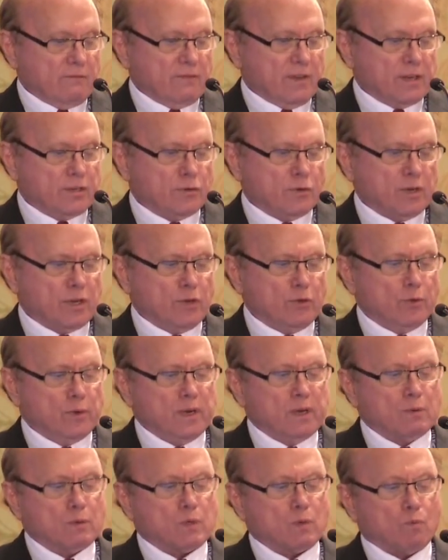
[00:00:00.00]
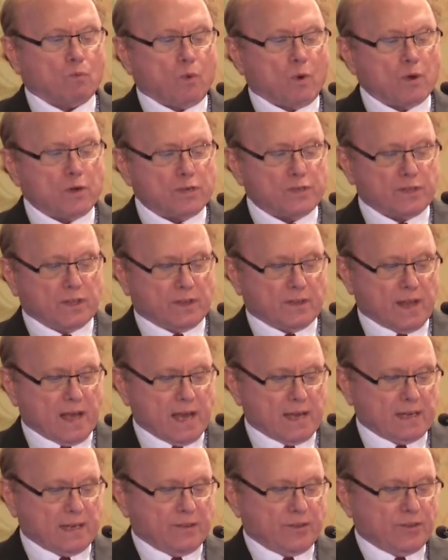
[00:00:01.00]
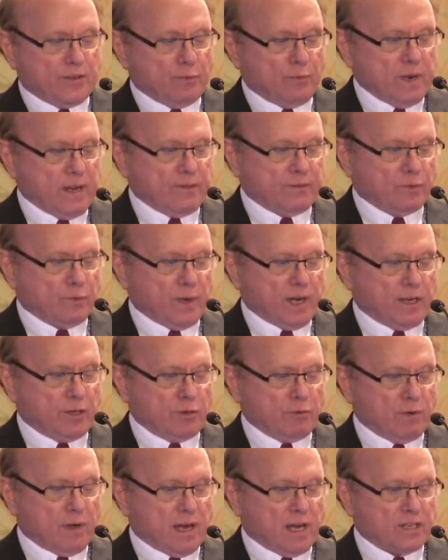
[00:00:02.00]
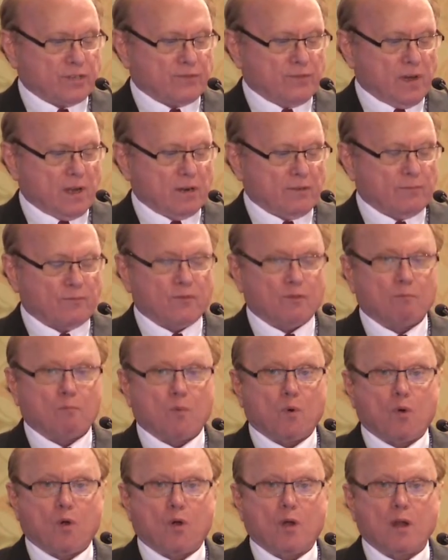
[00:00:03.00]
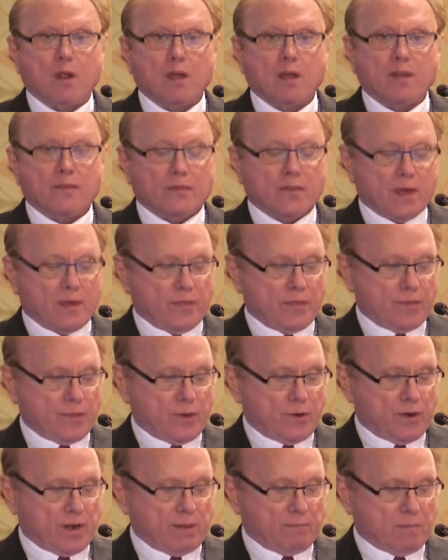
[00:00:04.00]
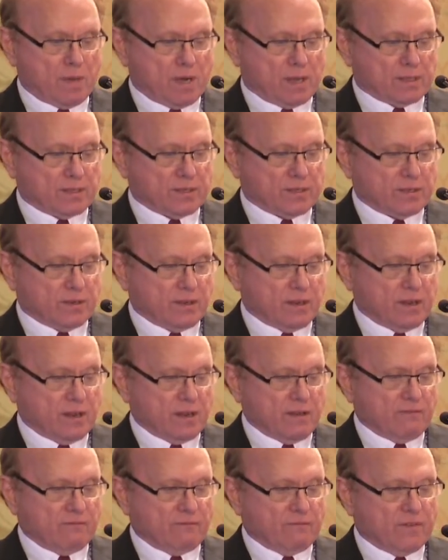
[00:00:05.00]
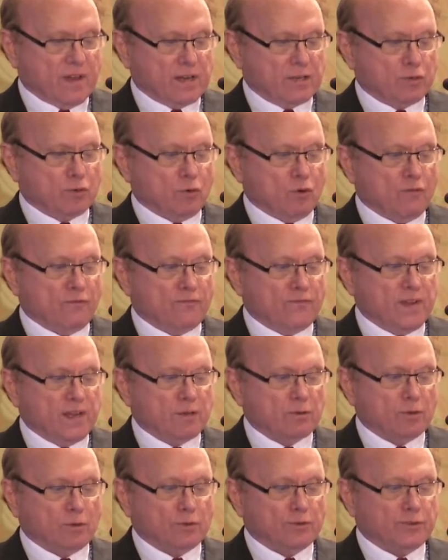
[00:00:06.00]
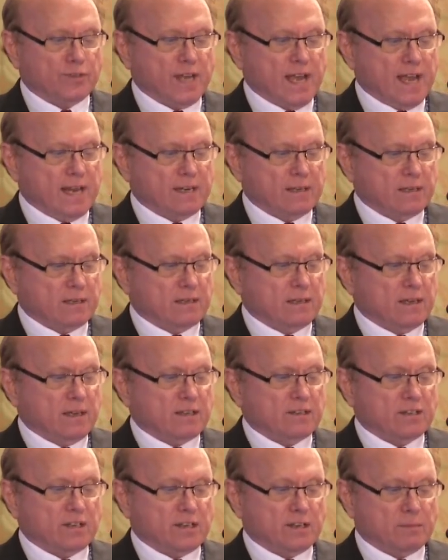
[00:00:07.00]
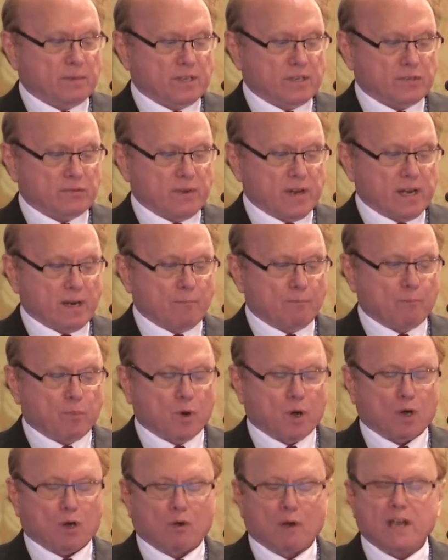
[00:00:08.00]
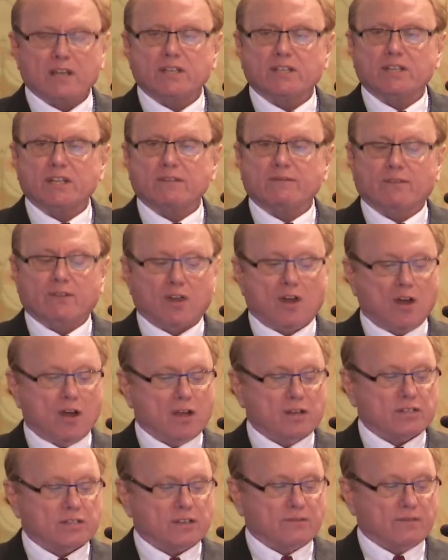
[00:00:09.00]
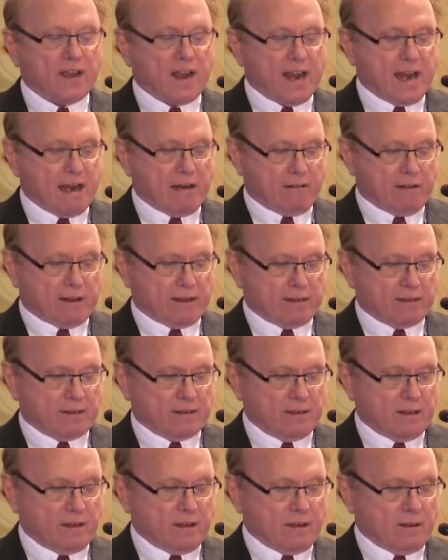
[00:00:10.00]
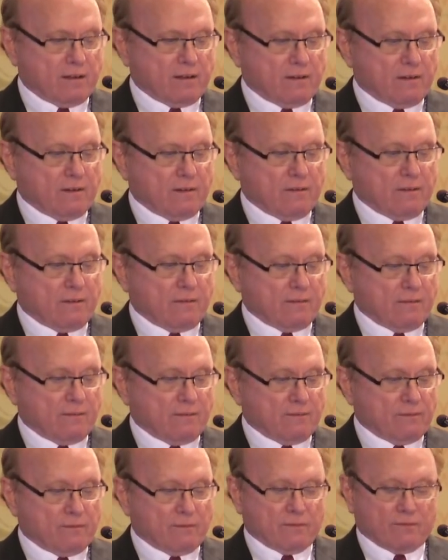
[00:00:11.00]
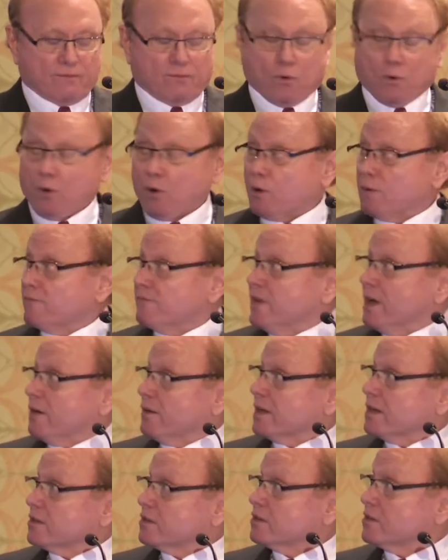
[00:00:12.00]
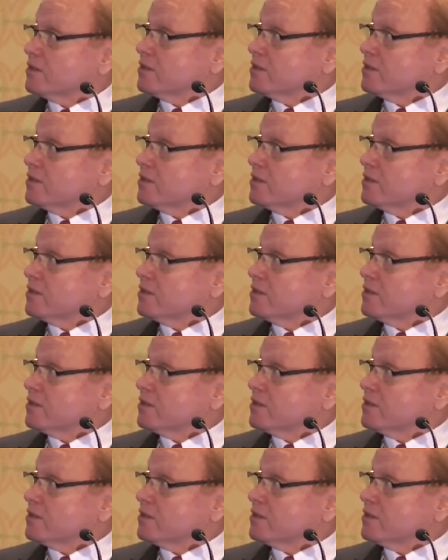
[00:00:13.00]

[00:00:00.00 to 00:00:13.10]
Visual acuity was worse than that in 3 of 22 eyes followed for more than 30 months. Visual field data demonstrated progressive loss of area for various